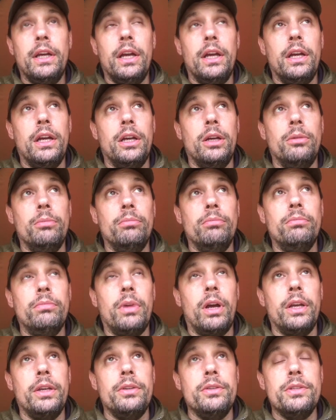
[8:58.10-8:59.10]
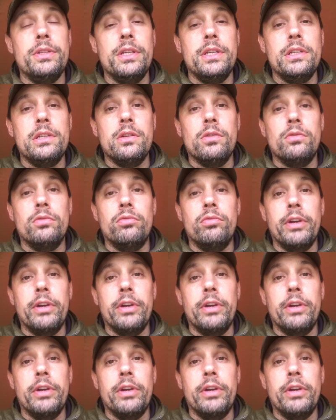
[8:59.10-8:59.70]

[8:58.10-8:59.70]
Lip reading: I use these little